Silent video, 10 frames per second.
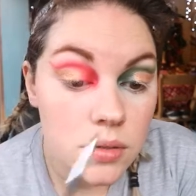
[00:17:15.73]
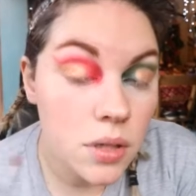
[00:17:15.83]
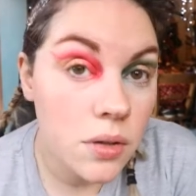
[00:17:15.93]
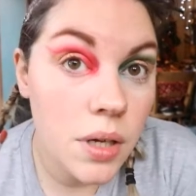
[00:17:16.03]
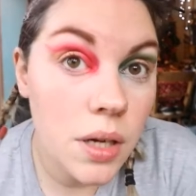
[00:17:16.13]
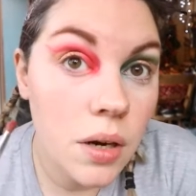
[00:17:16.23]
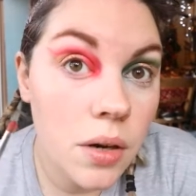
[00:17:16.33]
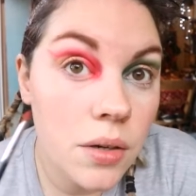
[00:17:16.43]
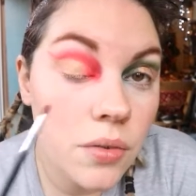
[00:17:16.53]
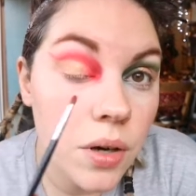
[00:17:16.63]
so that it
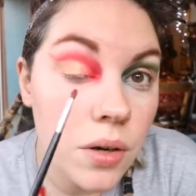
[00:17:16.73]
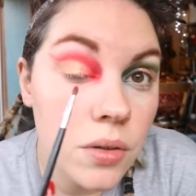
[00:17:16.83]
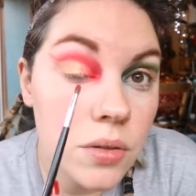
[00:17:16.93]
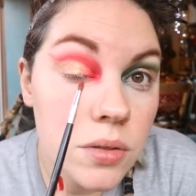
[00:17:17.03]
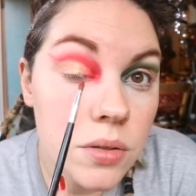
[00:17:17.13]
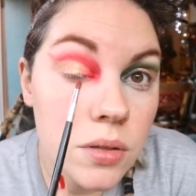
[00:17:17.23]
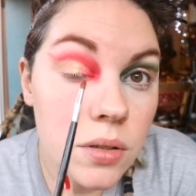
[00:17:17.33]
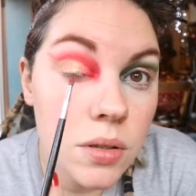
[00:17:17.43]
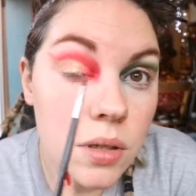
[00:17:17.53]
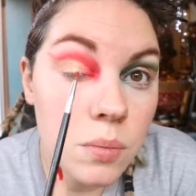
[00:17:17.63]
kind of goes
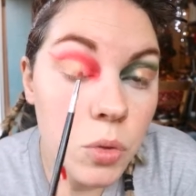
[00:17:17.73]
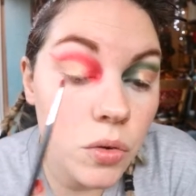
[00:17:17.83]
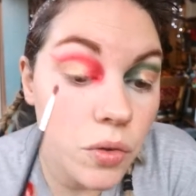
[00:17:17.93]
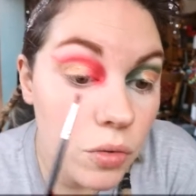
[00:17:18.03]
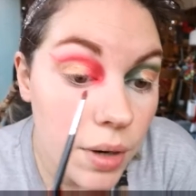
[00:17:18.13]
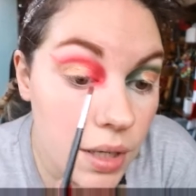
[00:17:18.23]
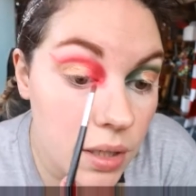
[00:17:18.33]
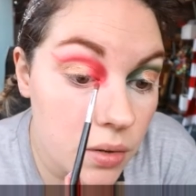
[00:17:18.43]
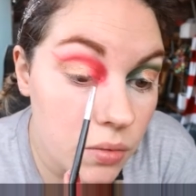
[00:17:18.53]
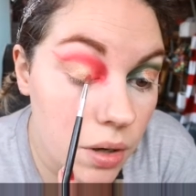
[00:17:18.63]
in more of a
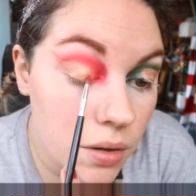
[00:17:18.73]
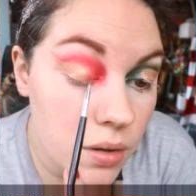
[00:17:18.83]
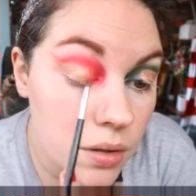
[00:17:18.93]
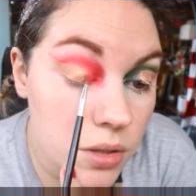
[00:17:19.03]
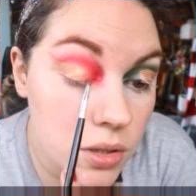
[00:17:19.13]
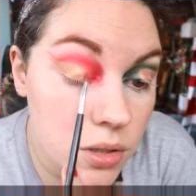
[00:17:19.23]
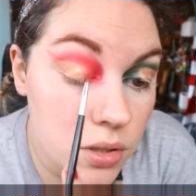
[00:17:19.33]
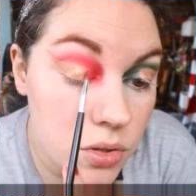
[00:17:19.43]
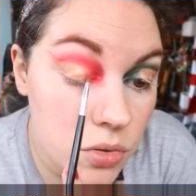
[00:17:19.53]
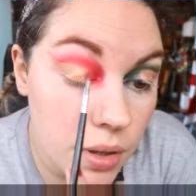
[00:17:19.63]
gradient rather than just a
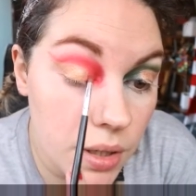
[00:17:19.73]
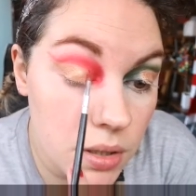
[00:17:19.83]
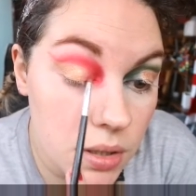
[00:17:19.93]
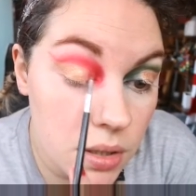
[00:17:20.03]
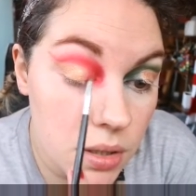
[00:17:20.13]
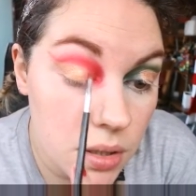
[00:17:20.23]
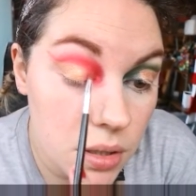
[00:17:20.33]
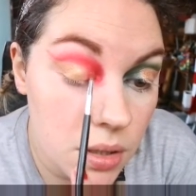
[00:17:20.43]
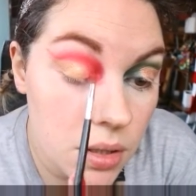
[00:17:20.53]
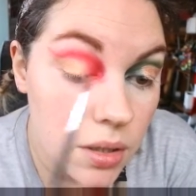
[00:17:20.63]
straight
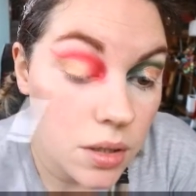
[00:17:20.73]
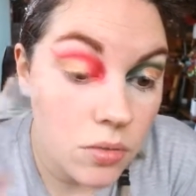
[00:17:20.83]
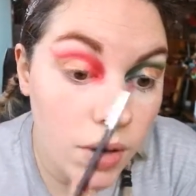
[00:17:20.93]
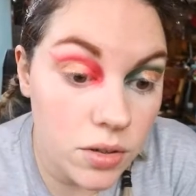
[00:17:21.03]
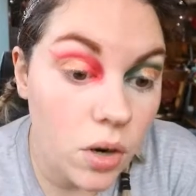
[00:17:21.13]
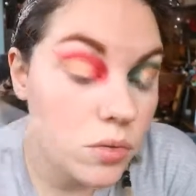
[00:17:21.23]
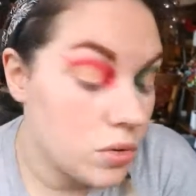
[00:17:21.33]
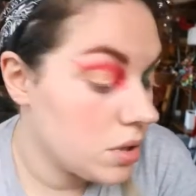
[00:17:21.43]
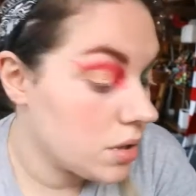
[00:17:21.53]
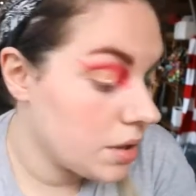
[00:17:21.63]
red gold
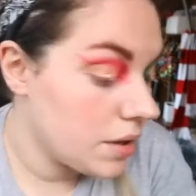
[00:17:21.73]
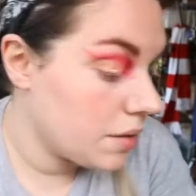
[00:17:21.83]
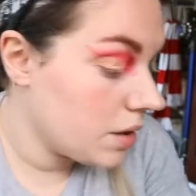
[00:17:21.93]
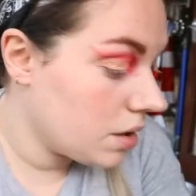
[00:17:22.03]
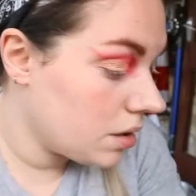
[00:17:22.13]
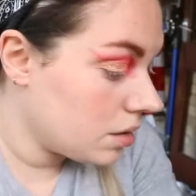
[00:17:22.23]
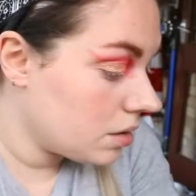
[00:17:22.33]
kind of thing.